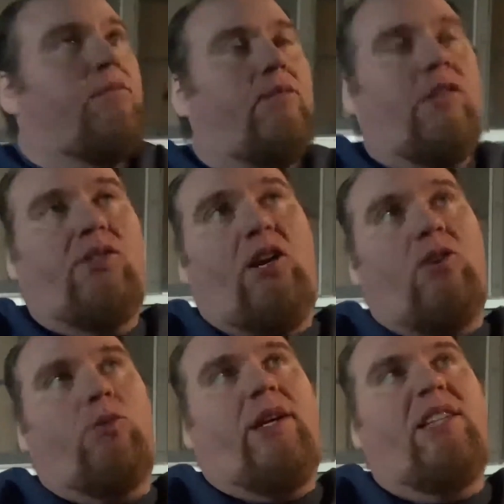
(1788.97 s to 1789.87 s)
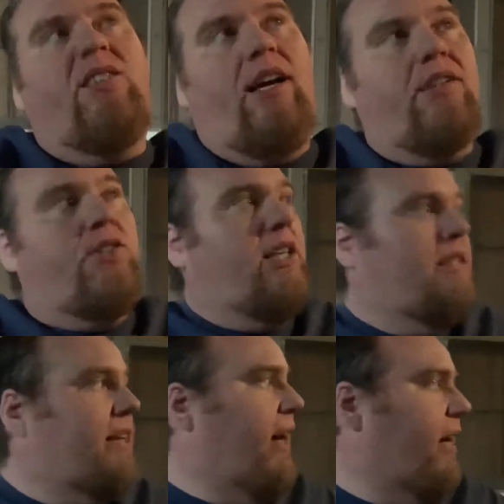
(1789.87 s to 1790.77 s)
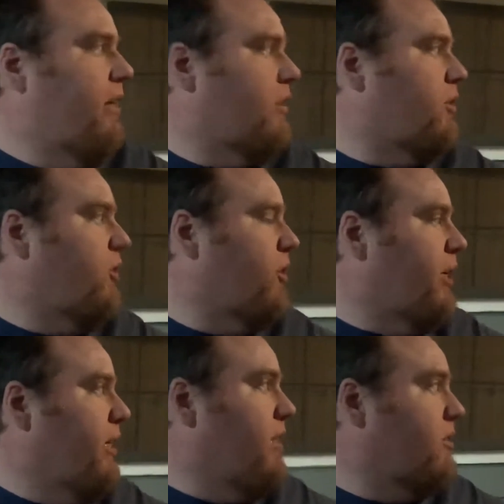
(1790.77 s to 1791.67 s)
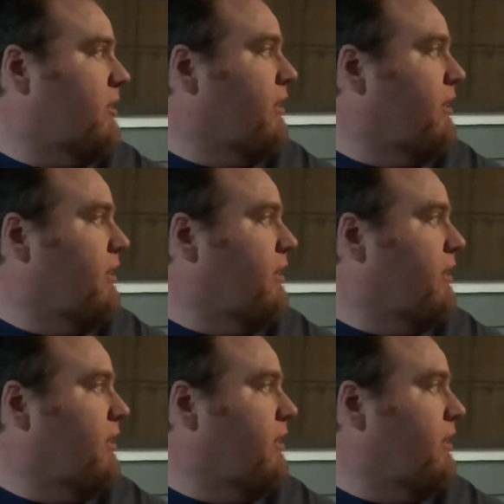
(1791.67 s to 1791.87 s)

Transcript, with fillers: Desserts, we had like cheesecake and cookies.